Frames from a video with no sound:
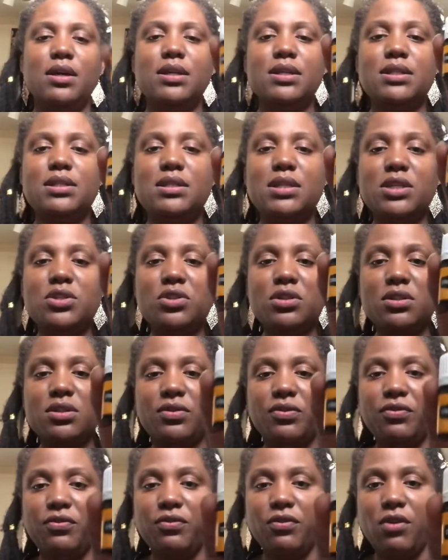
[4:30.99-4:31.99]
Citrus
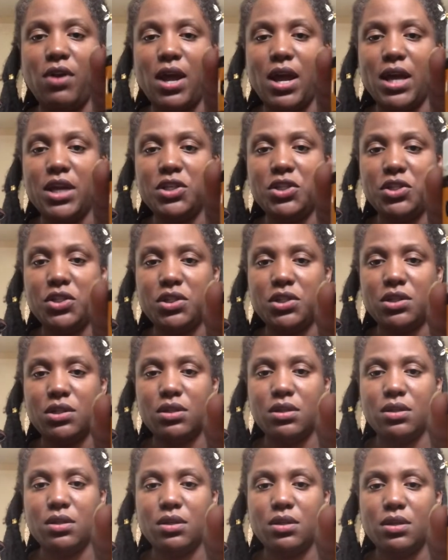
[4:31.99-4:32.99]

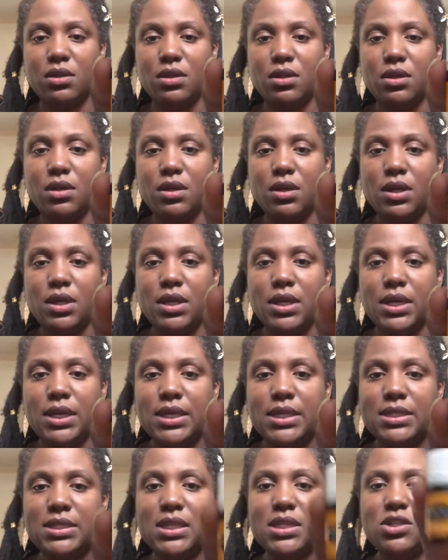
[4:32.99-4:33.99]
Fresh.
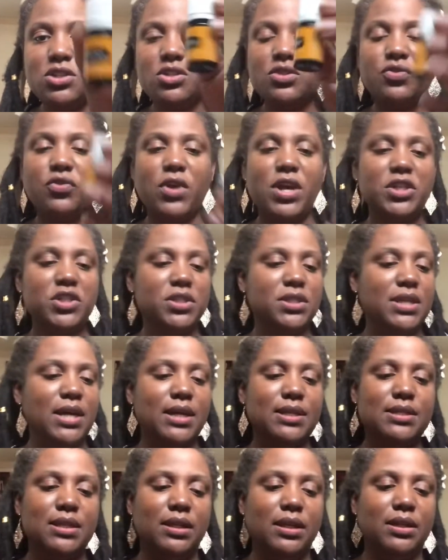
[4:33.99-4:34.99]
Citrus Fresh is
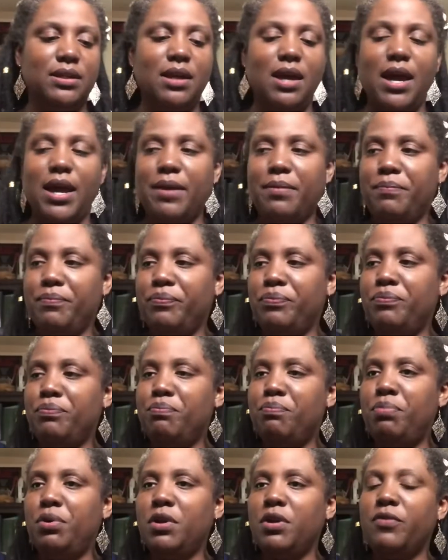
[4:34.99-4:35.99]
excellent. I
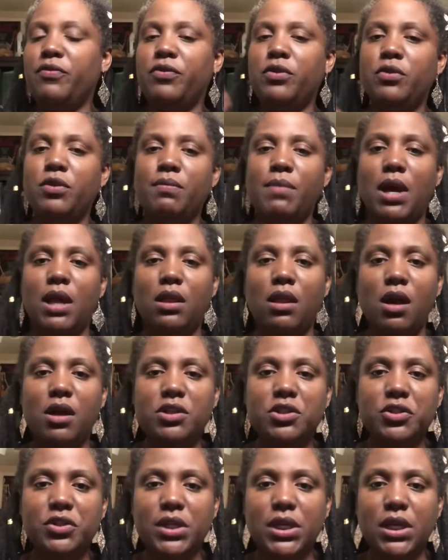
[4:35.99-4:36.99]
put a few in my
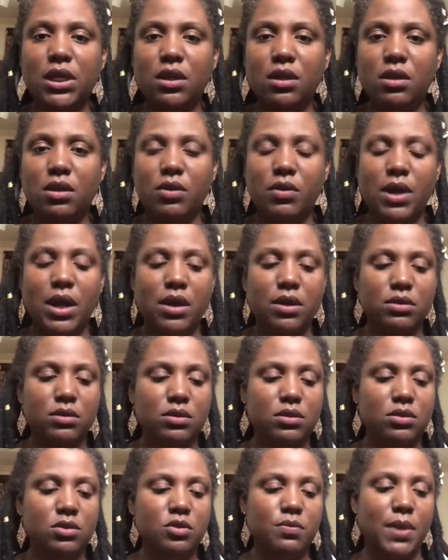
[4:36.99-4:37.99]
laundry. When I
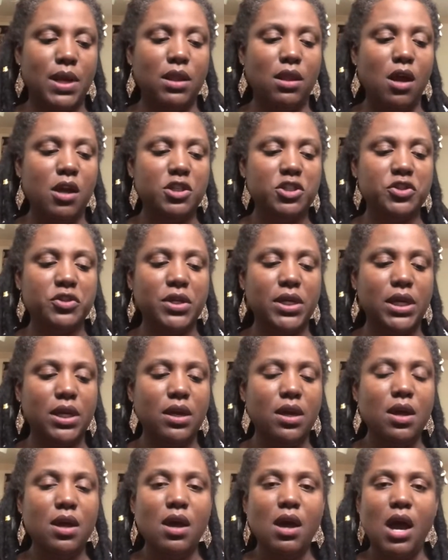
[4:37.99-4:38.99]
do my
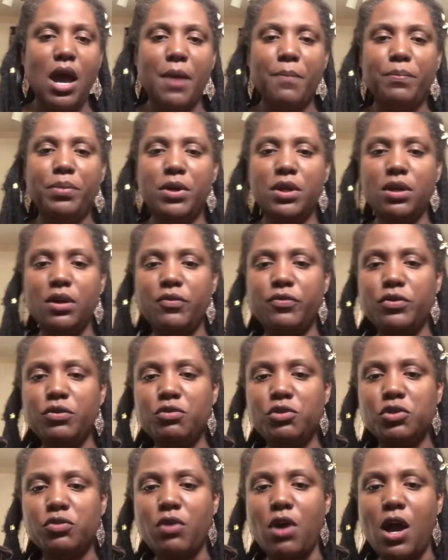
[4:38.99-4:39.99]
laundry, I put a
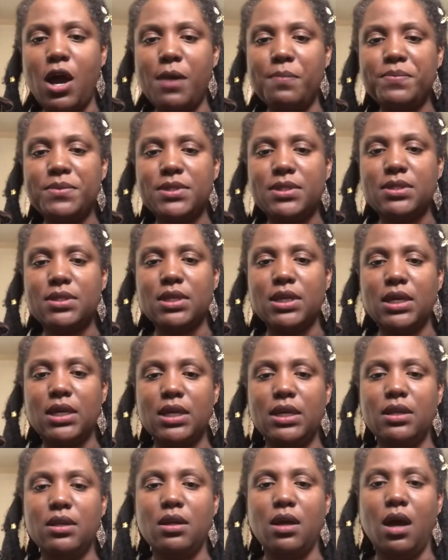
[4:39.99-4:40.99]
few drops
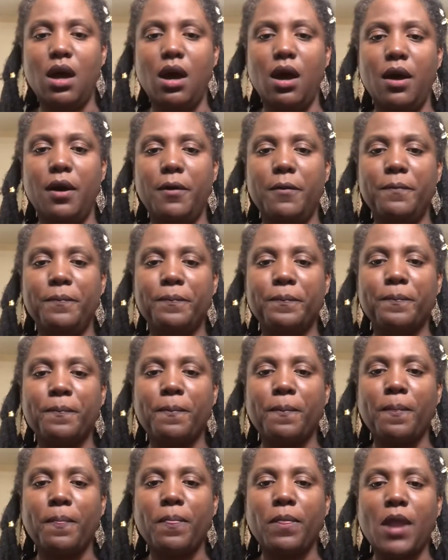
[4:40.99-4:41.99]
in.
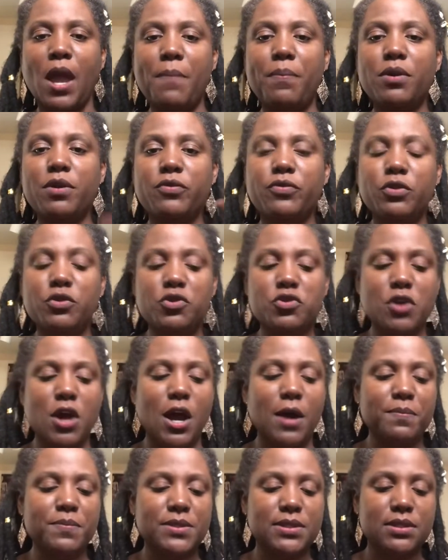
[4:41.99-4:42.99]
I put a few
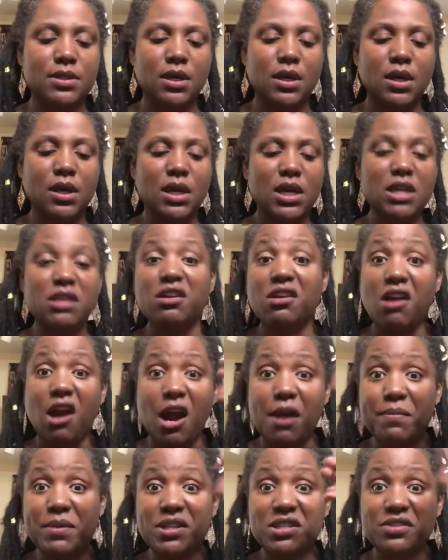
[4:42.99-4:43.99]
drops in the
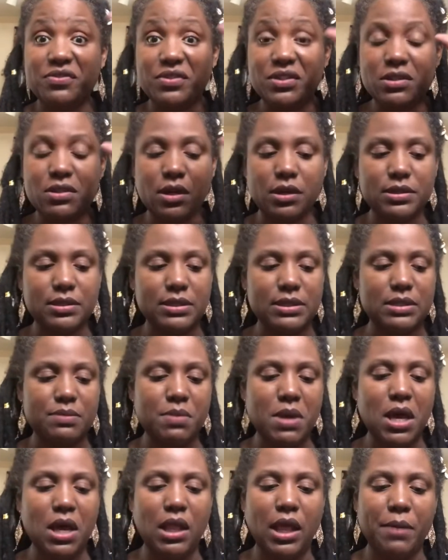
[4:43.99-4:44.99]
garbage. If it starts to
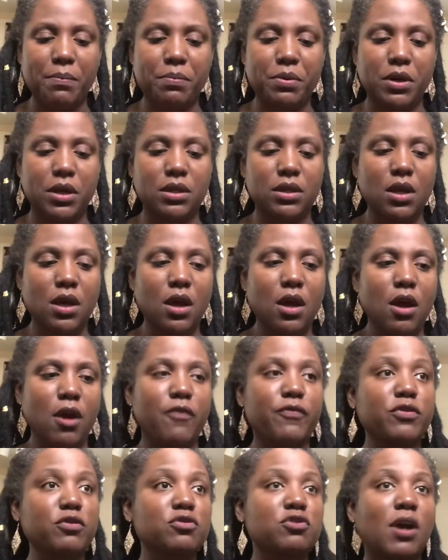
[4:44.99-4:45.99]
smell, I put a
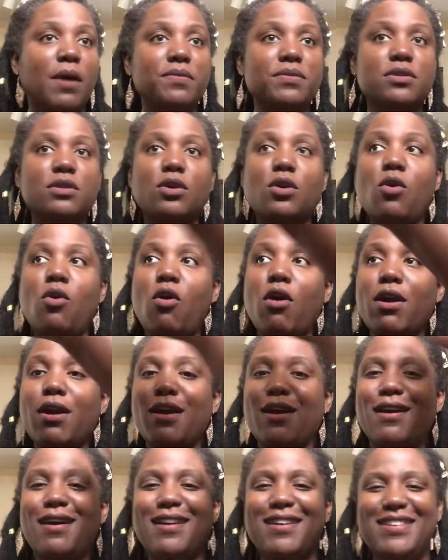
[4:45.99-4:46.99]
few drops in the
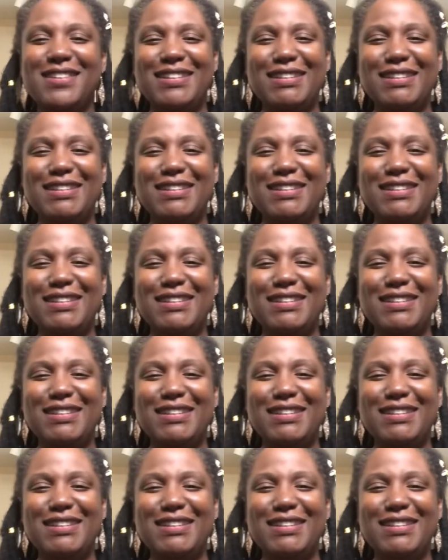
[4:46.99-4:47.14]
corner.